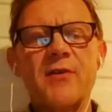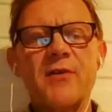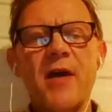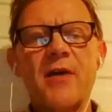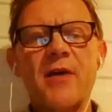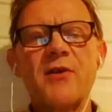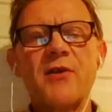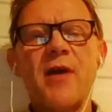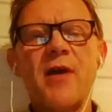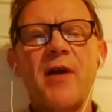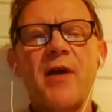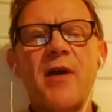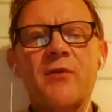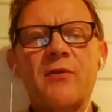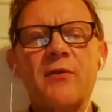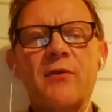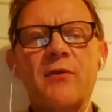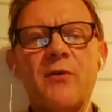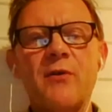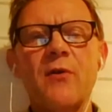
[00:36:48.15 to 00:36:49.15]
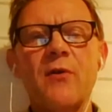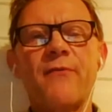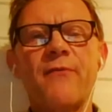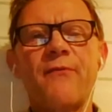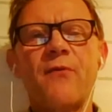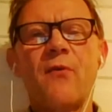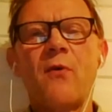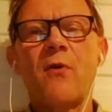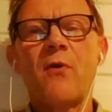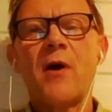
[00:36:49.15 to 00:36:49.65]
actually have to look
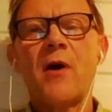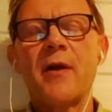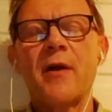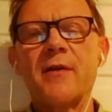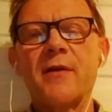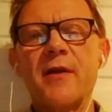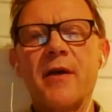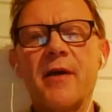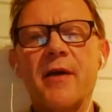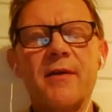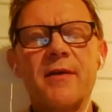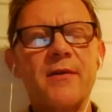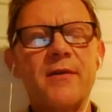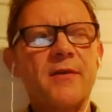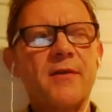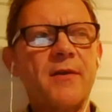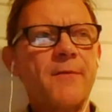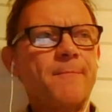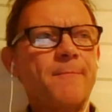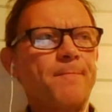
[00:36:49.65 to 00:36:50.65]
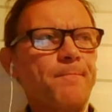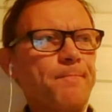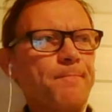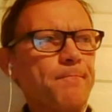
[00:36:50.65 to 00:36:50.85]
for and to